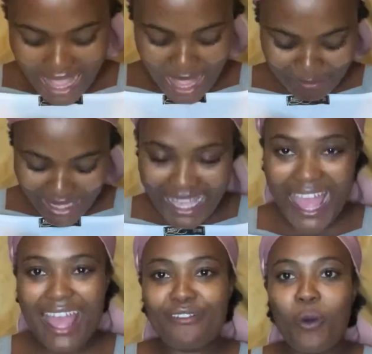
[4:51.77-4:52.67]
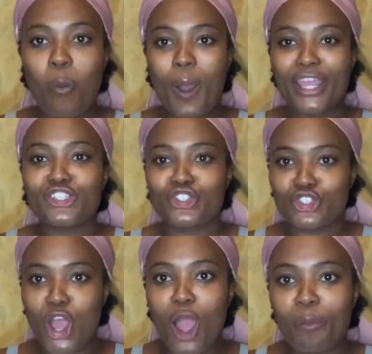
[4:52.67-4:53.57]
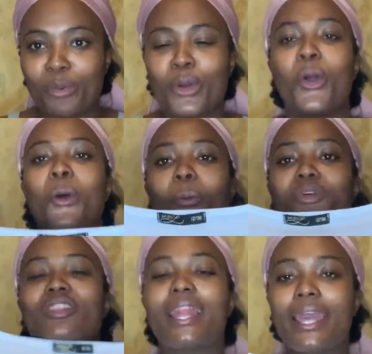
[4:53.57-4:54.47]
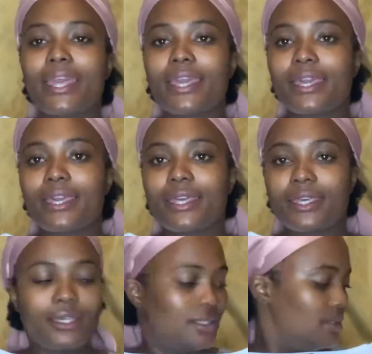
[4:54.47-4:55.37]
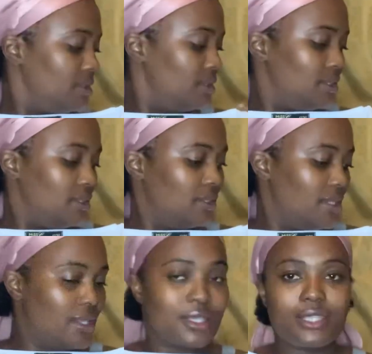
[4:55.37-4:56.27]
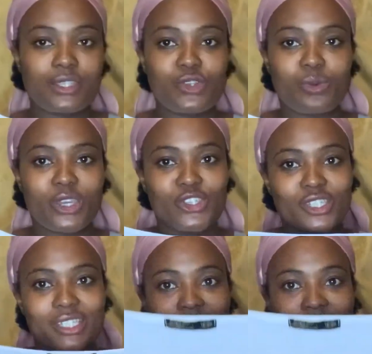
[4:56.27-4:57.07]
I'm like, I have a white top with like this situation.